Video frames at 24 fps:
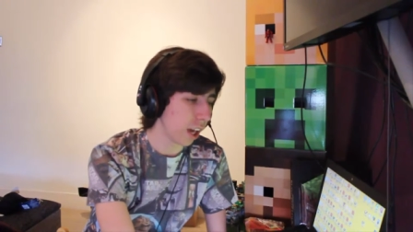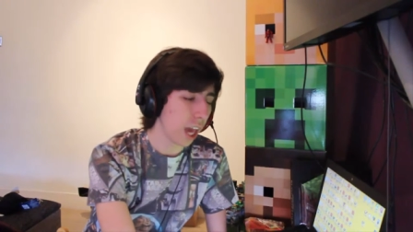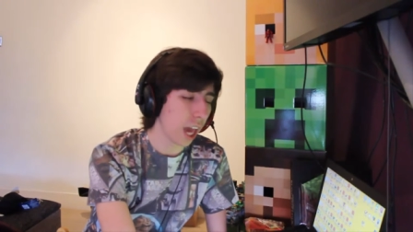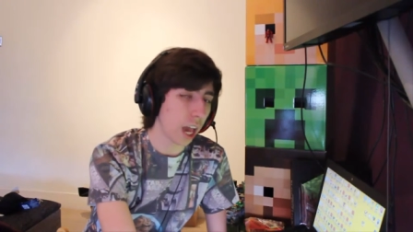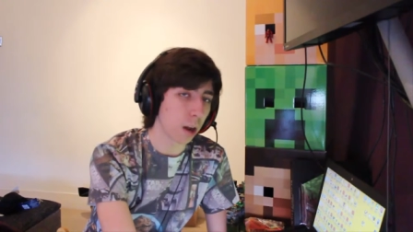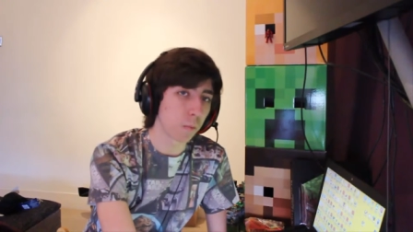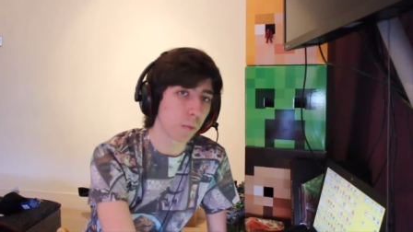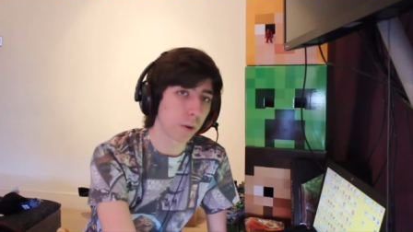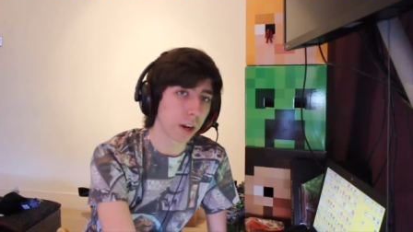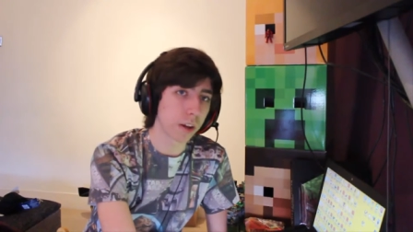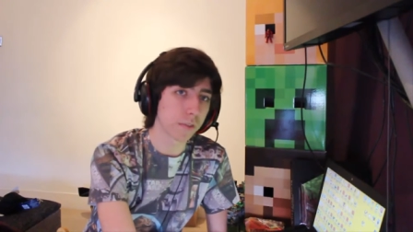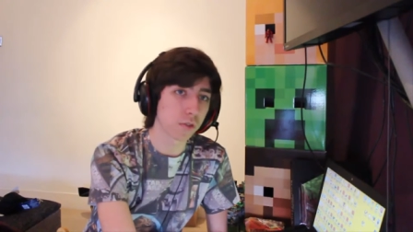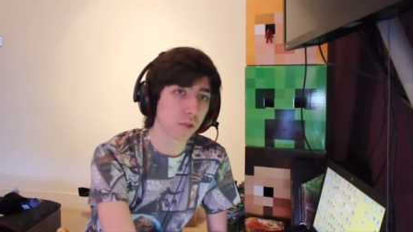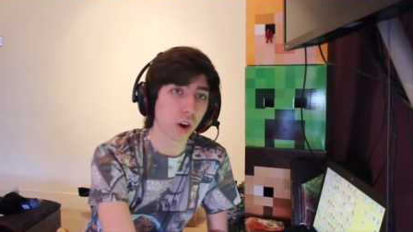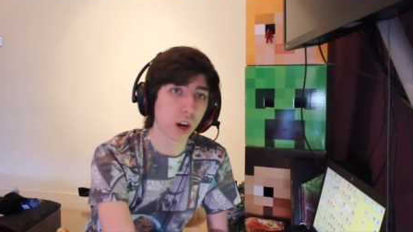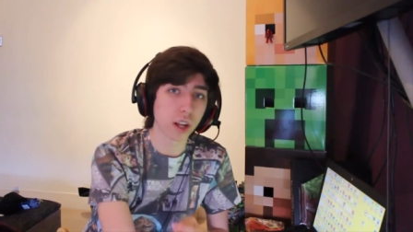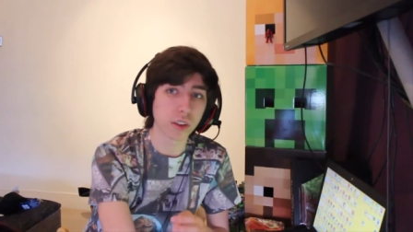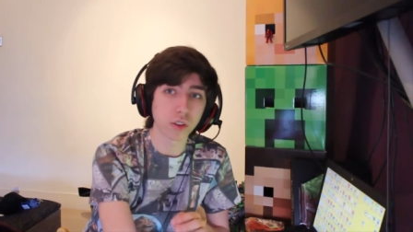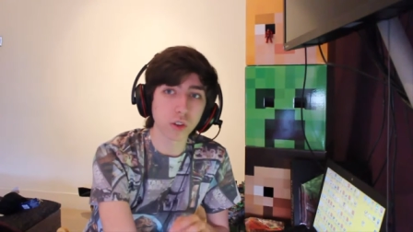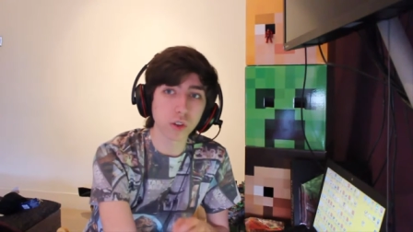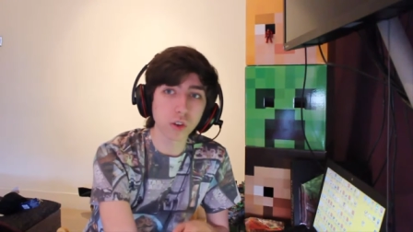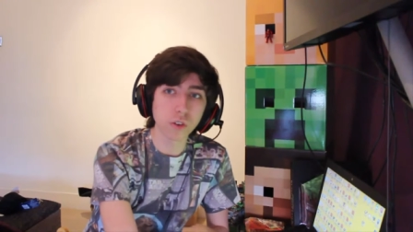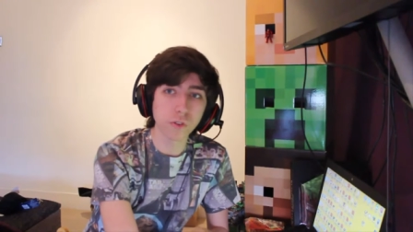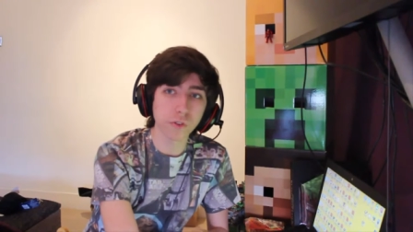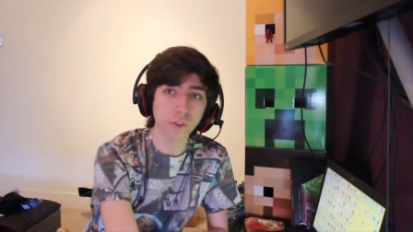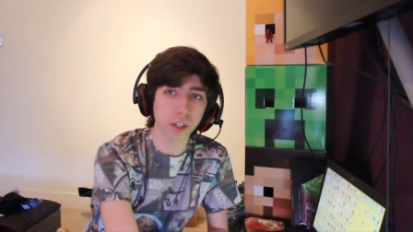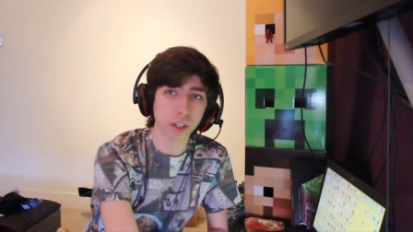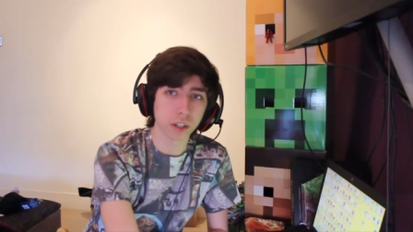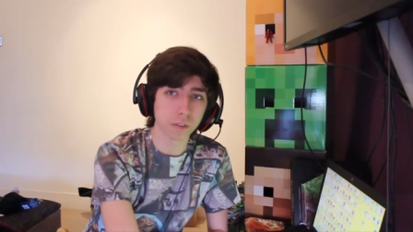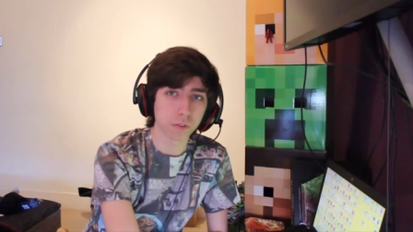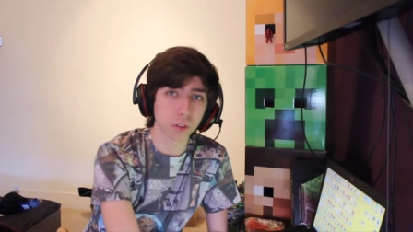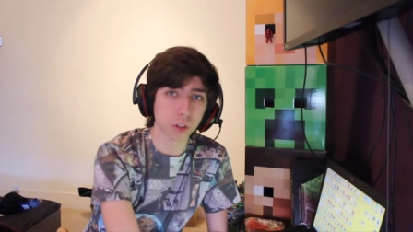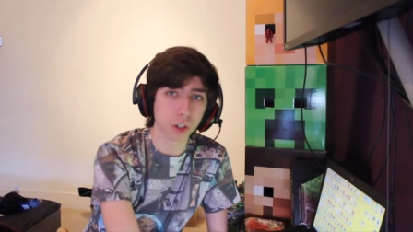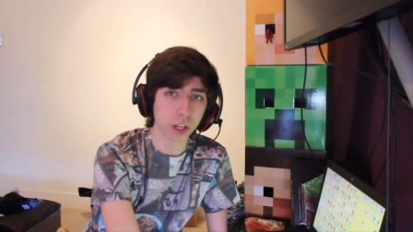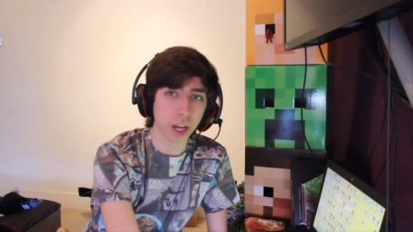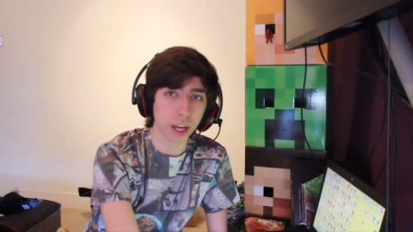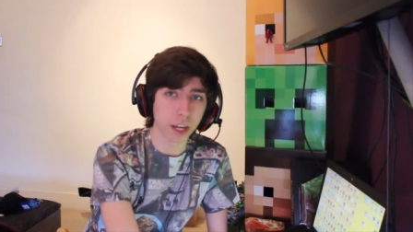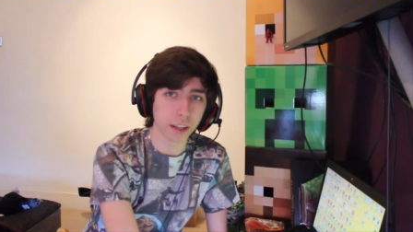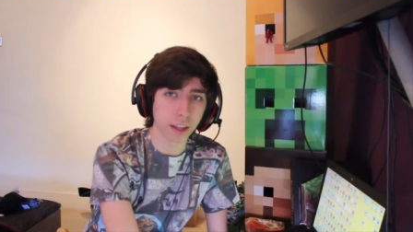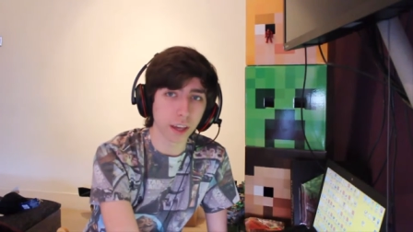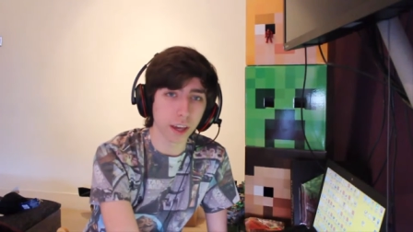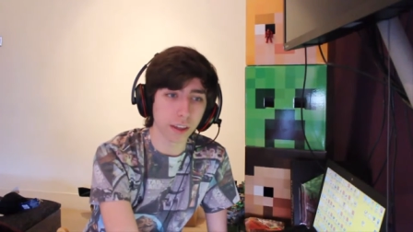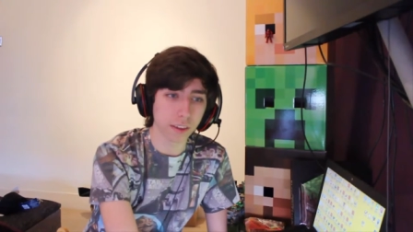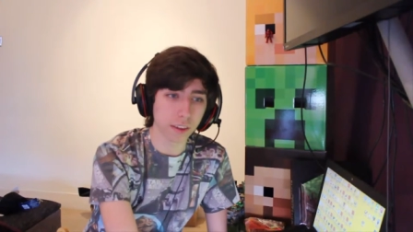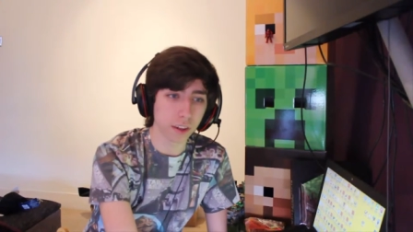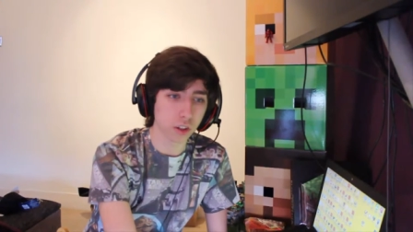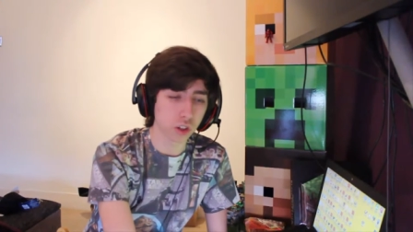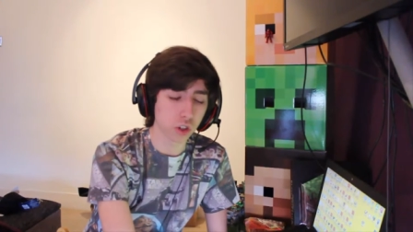And whenever I do think of good
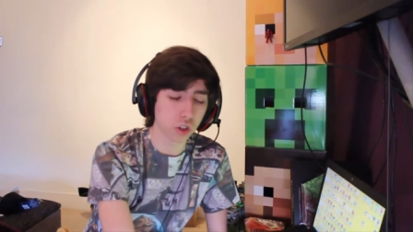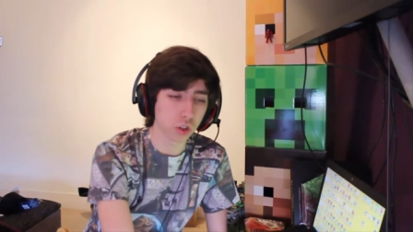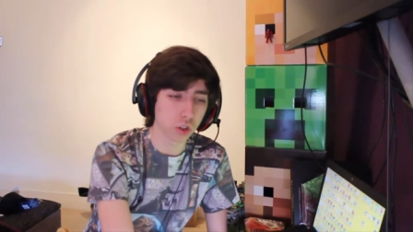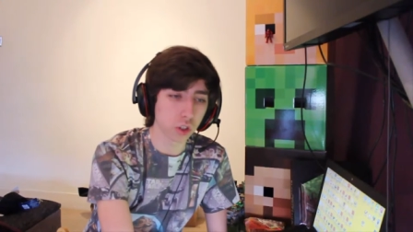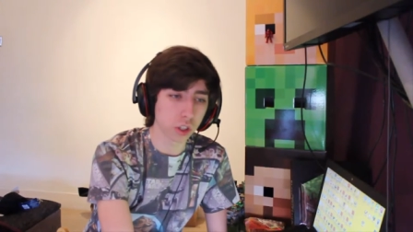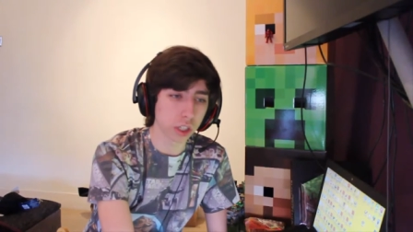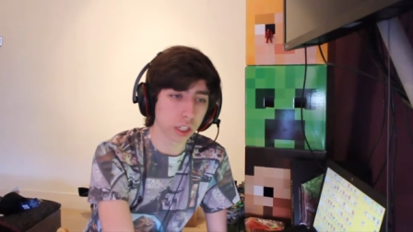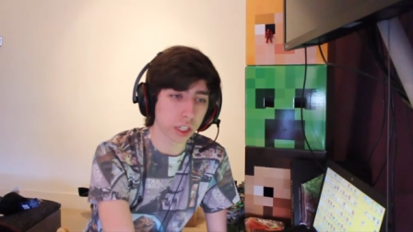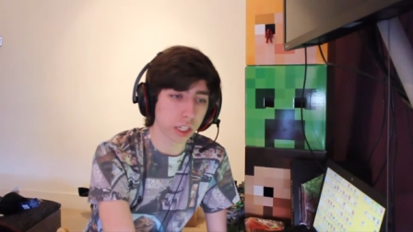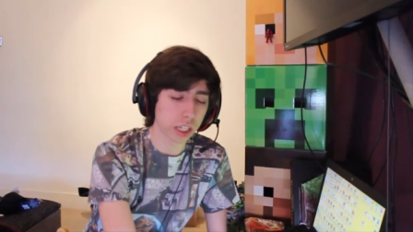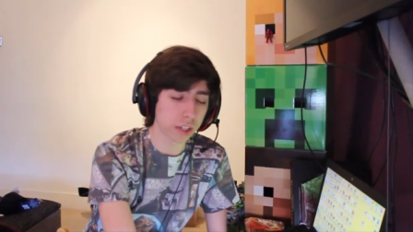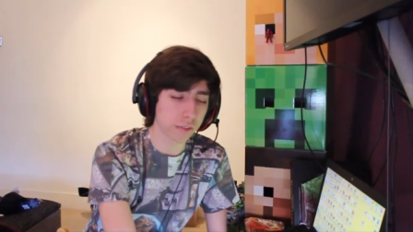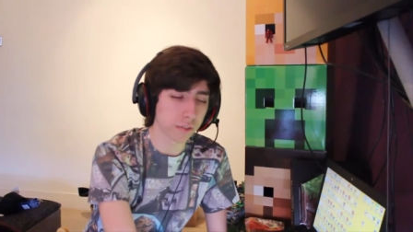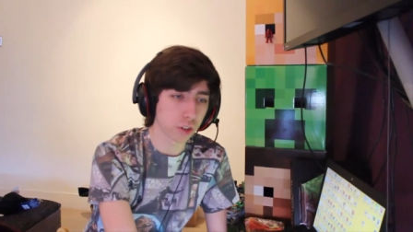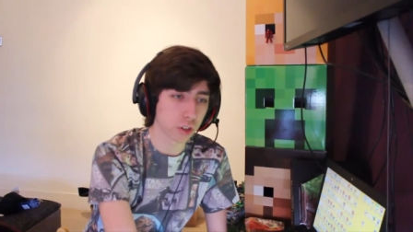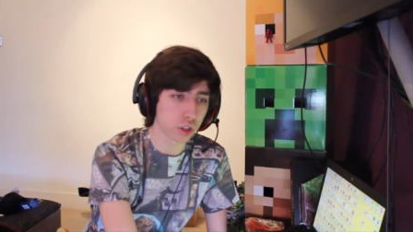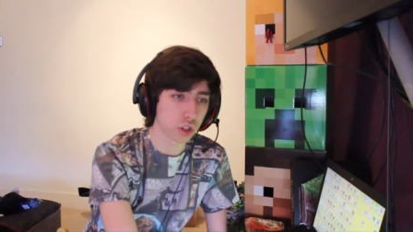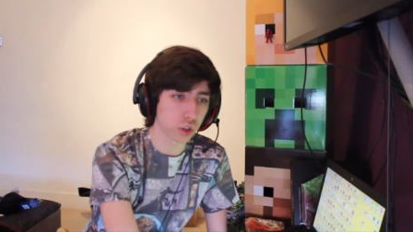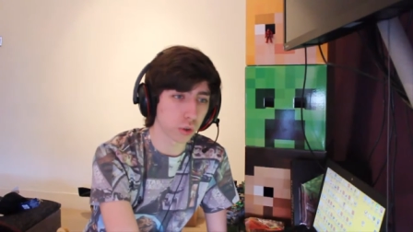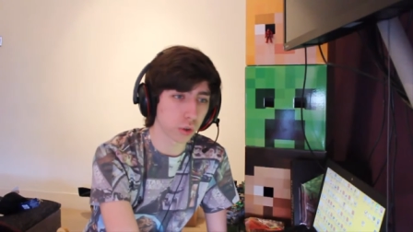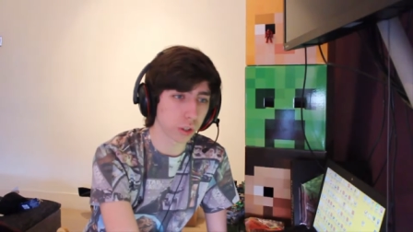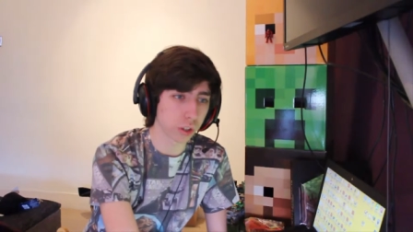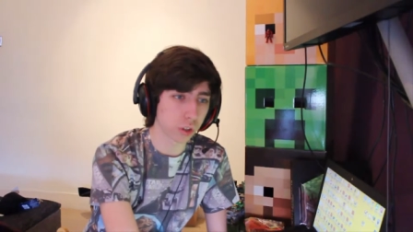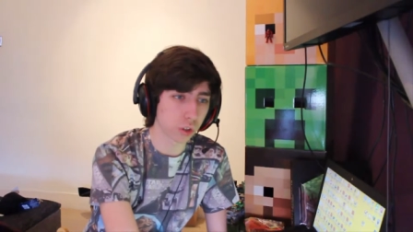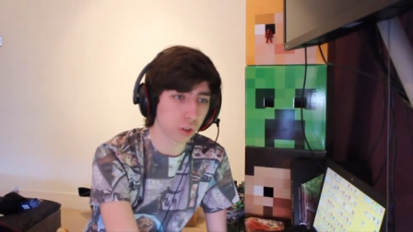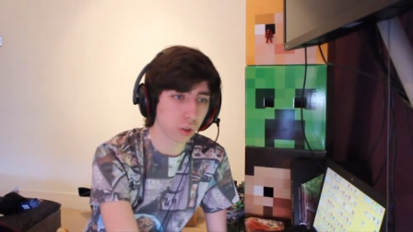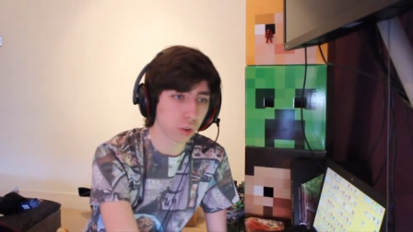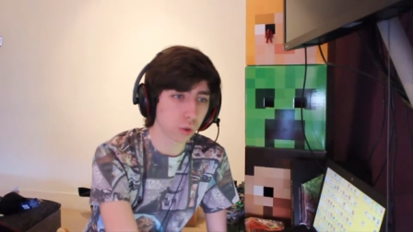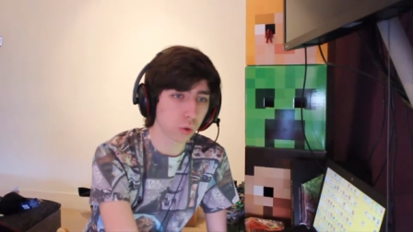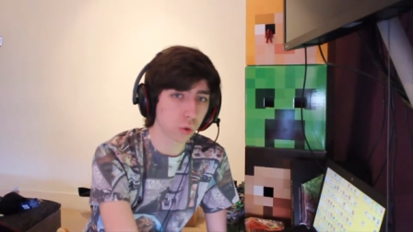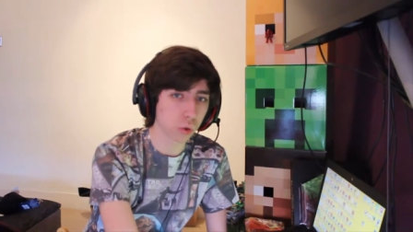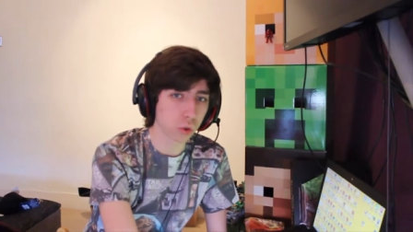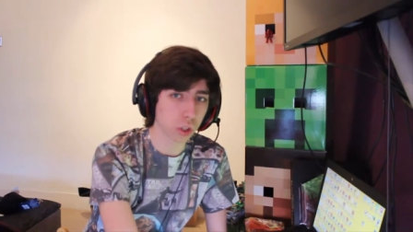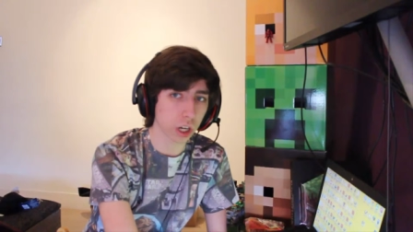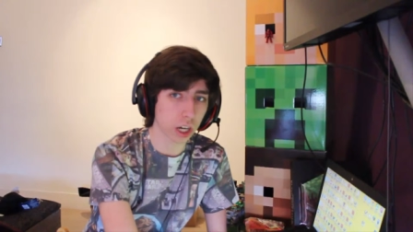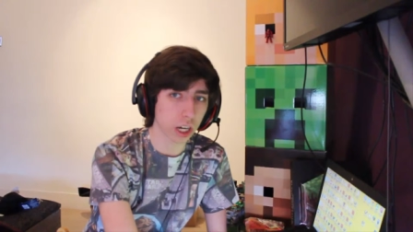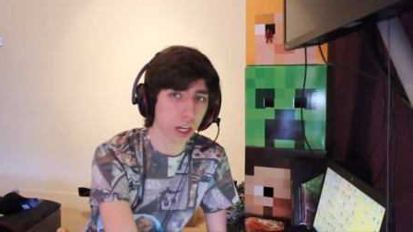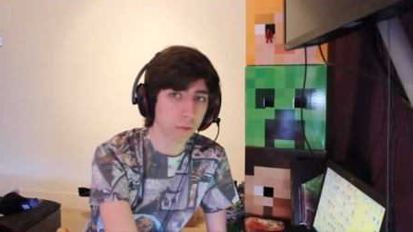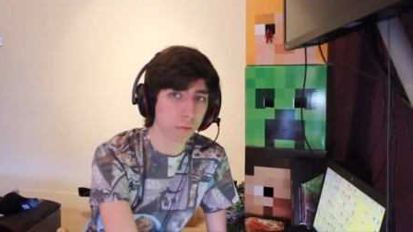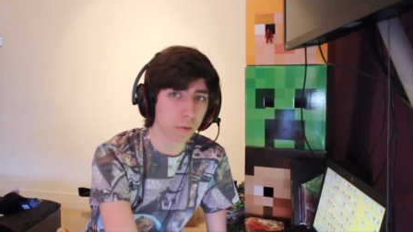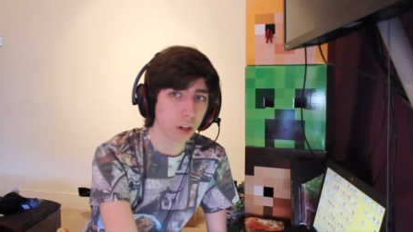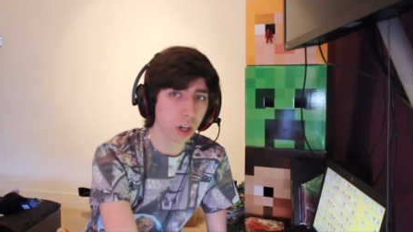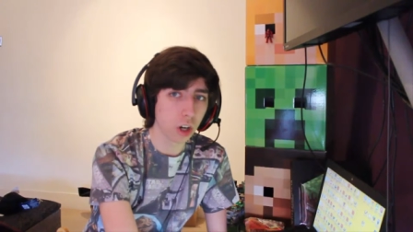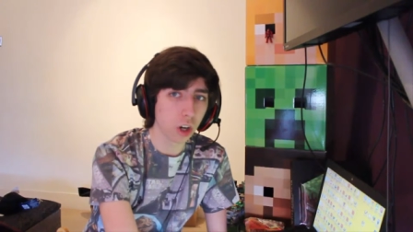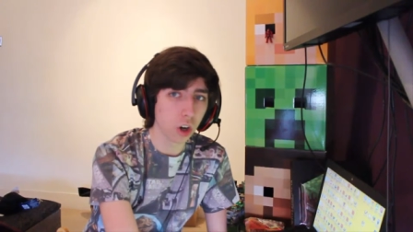ideas, it's usually either during school time